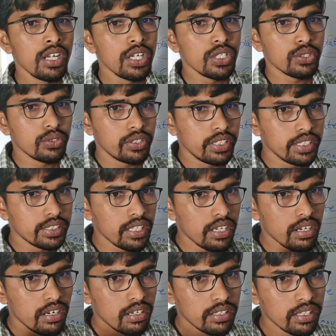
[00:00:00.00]
So these
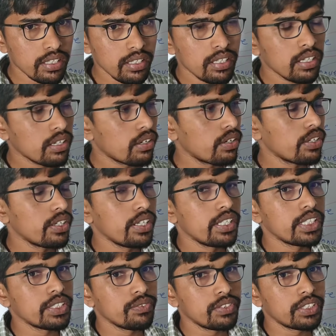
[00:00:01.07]
are all the
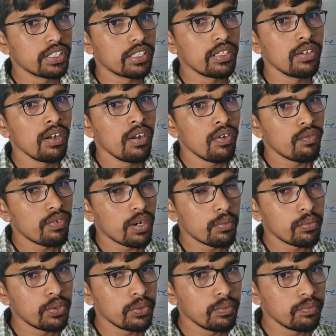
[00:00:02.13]
continents which are
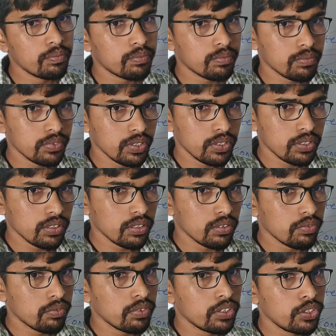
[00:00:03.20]
formed
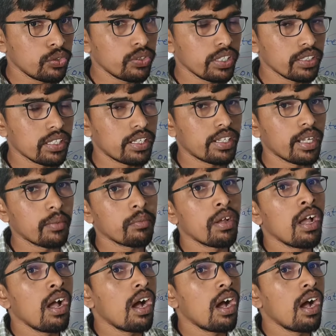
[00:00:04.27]
during that time.